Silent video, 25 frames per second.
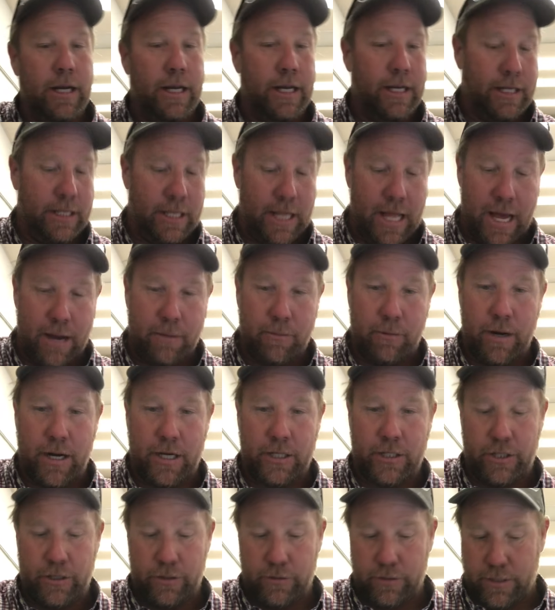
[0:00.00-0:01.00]
In lab, we're
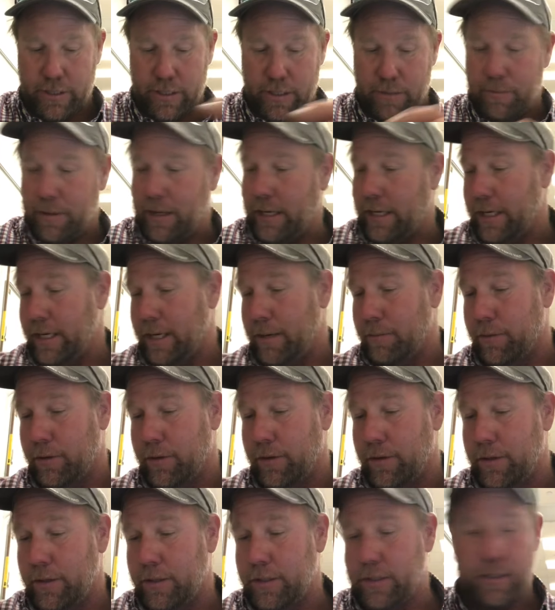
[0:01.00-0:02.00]
actually using
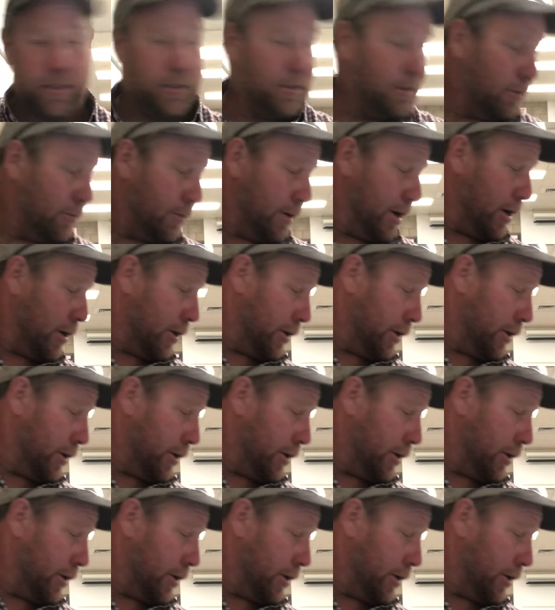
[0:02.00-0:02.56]
we are